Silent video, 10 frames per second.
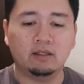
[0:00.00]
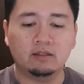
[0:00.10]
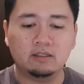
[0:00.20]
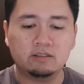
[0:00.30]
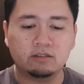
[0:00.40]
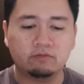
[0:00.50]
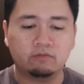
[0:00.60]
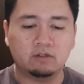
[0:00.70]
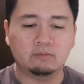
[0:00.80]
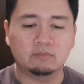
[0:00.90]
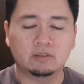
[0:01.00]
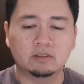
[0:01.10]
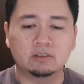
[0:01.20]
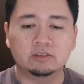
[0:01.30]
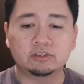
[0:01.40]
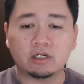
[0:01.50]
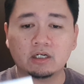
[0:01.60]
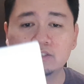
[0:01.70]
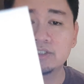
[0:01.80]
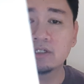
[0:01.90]
and this is from
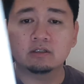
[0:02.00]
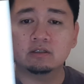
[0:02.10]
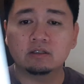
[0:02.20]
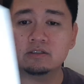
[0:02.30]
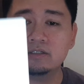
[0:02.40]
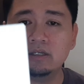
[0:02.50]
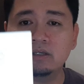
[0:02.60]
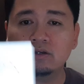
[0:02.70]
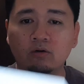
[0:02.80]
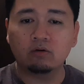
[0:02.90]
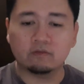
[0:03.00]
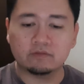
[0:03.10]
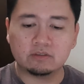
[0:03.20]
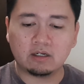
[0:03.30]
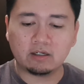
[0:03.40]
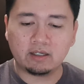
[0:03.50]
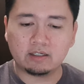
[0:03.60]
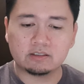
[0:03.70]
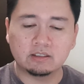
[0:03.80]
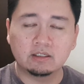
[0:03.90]
Josh, the CEO of StockX,